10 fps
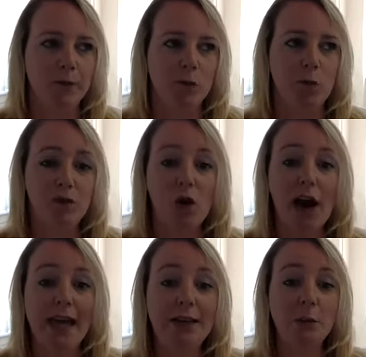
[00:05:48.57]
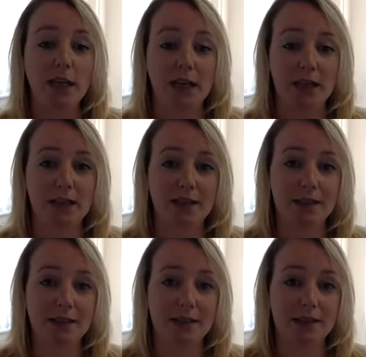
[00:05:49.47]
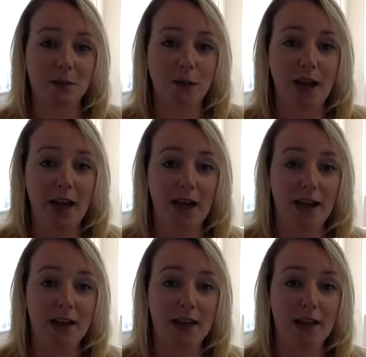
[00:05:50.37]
We've got 8 weeks where